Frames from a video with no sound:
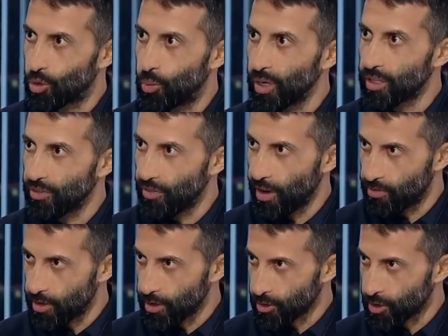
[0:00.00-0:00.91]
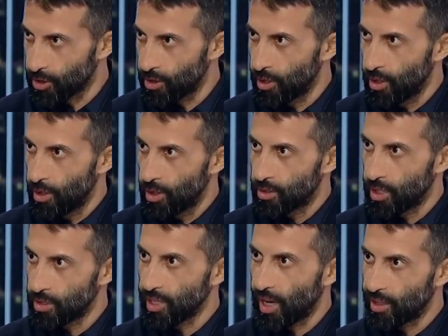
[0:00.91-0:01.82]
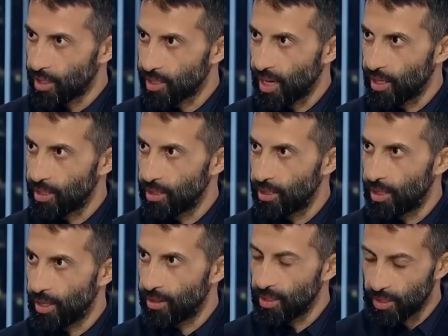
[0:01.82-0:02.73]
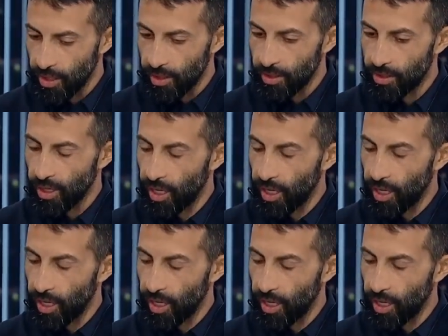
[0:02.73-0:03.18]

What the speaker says: 25 years since I decided that this is